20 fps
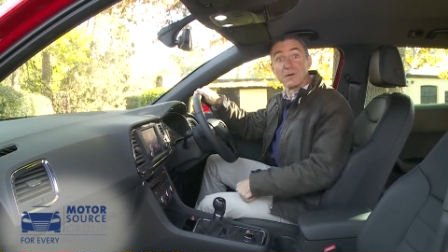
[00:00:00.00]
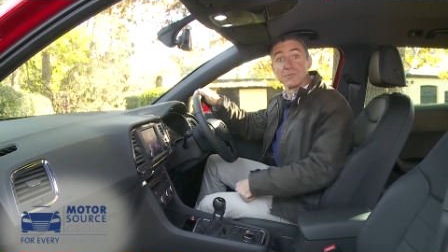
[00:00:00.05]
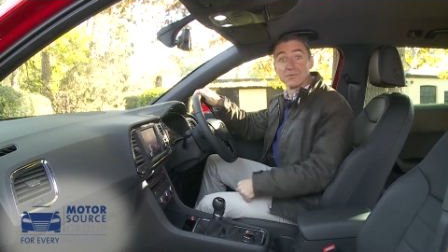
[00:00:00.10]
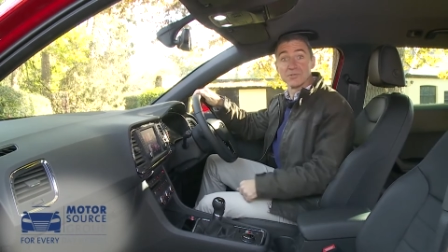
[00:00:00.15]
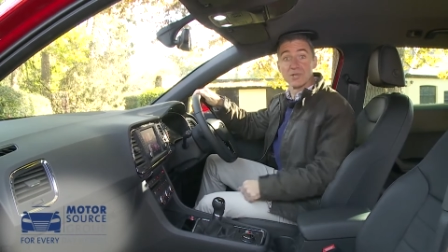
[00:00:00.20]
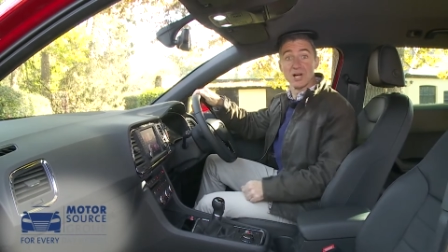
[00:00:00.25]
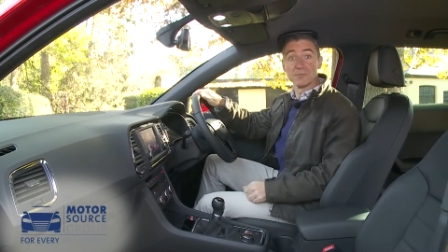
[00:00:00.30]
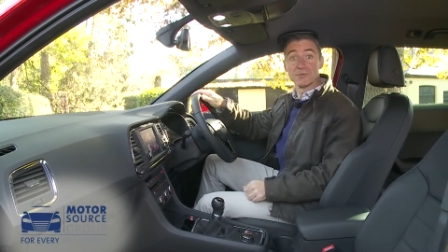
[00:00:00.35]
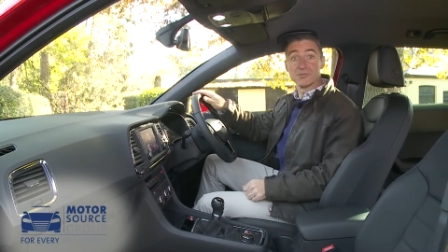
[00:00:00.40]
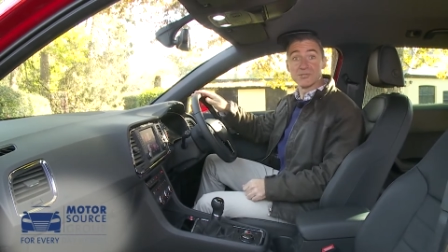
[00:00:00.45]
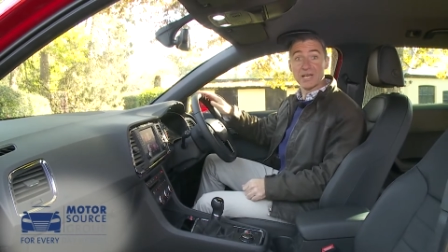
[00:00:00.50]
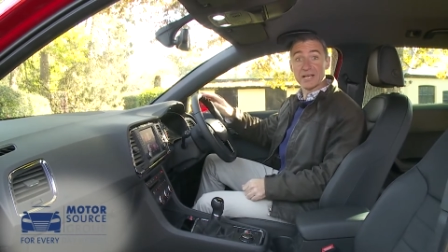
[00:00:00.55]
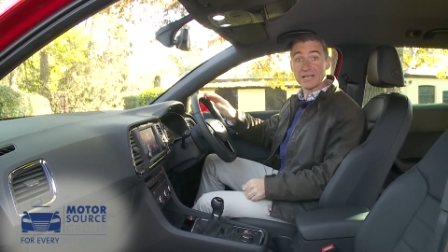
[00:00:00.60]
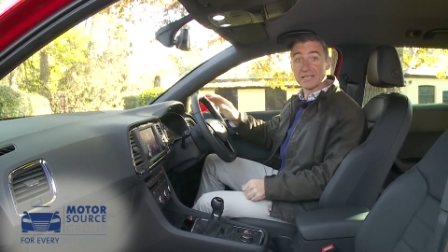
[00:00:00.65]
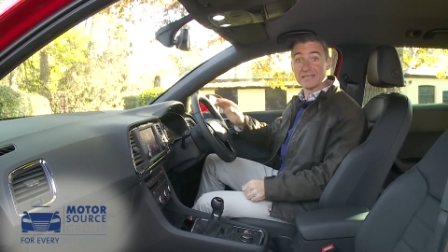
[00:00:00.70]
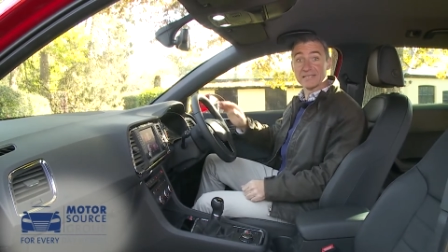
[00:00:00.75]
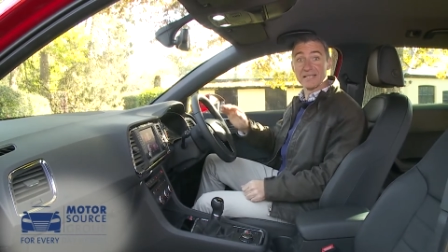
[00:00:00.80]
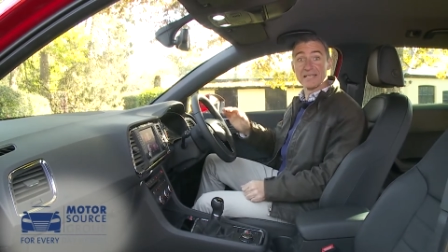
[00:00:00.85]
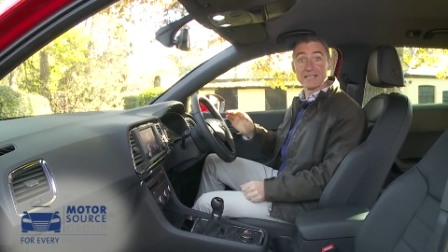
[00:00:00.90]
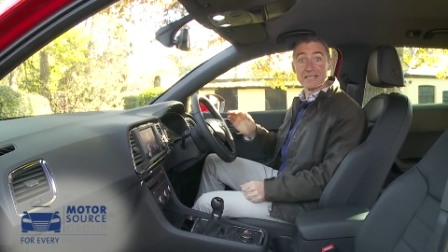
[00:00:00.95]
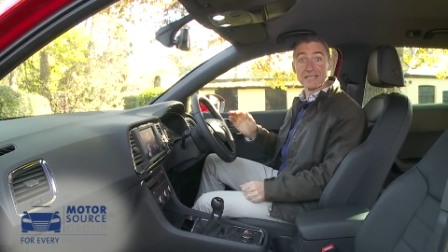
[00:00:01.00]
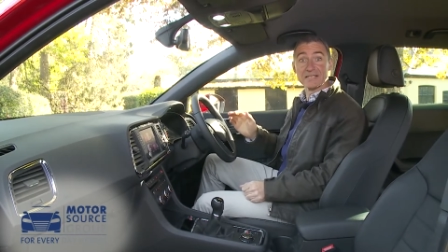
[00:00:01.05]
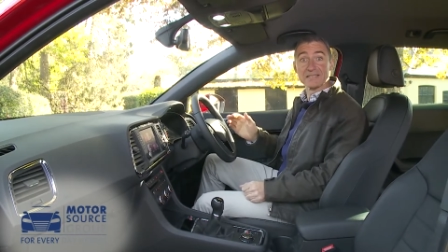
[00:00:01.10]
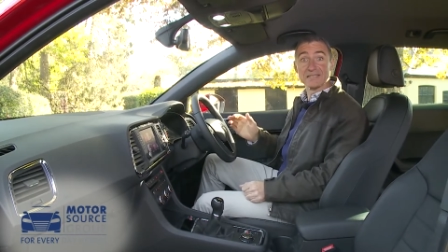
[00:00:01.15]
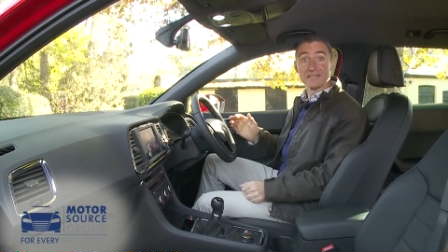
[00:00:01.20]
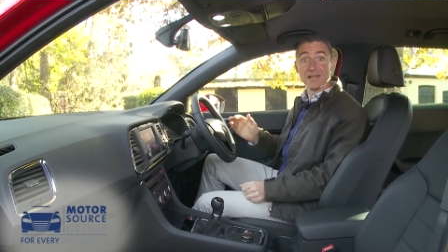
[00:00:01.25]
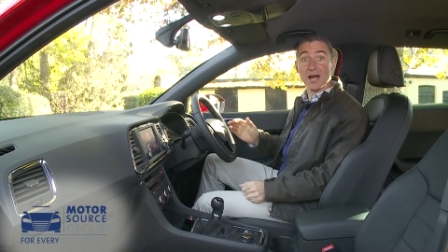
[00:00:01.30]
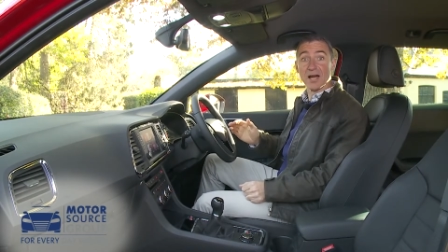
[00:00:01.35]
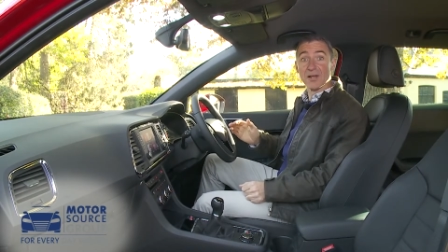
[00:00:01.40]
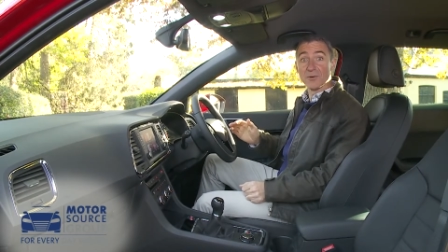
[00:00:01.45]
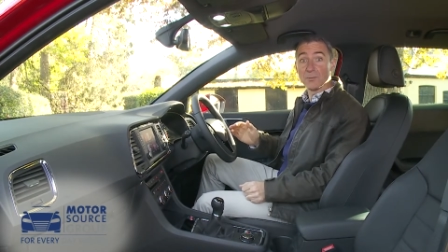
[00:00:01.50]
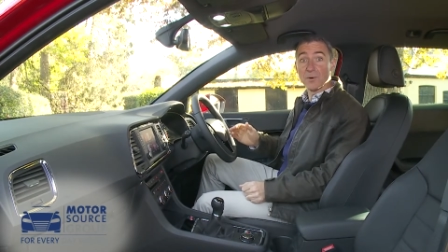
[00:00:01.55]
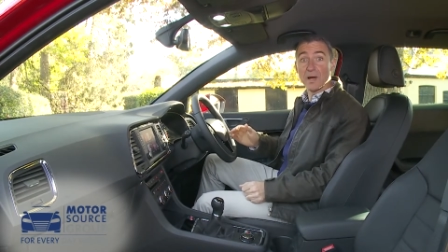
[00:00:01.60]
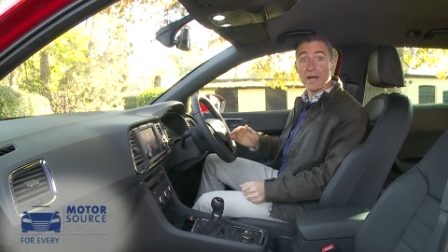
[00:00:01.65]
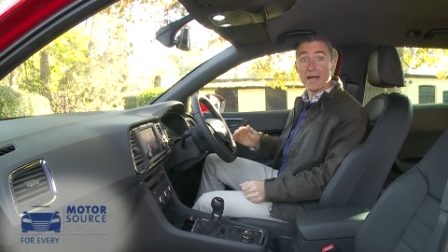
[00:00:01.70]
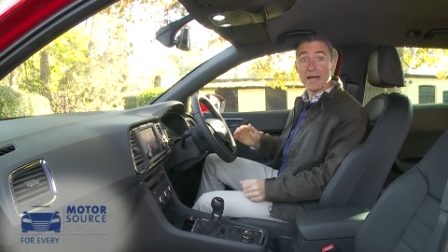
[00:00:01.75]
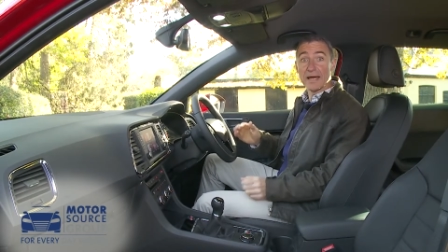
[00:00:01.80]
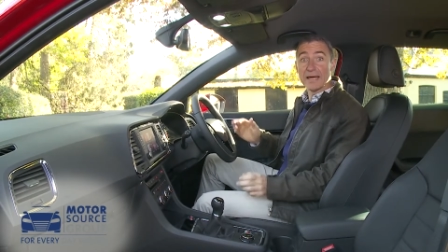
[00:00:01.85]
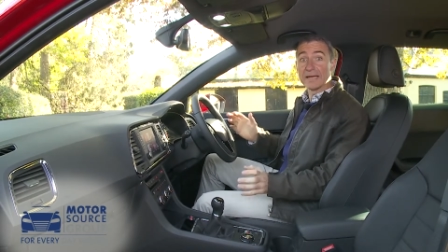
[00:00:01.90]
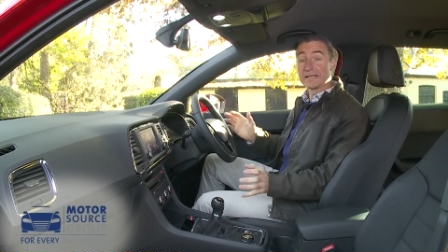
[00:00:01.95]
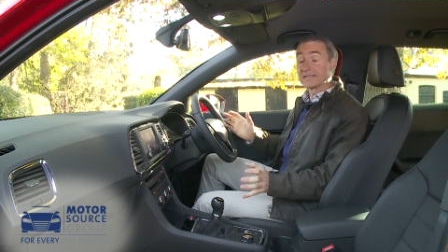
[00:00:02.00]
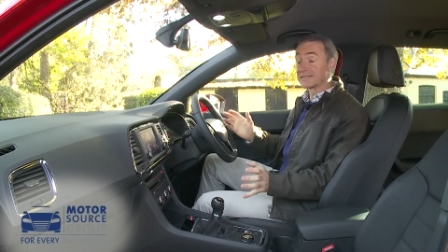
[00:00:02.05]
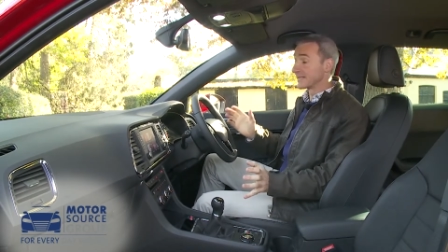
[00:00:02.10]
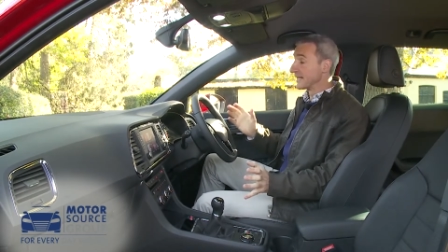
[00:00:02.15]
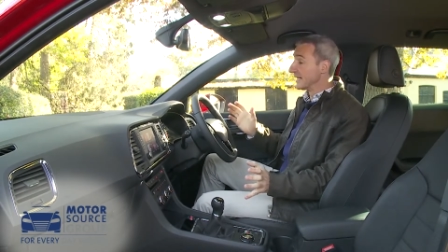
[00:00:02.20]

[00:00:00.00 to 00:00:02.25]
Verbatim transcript: Time to take a seat inside where it's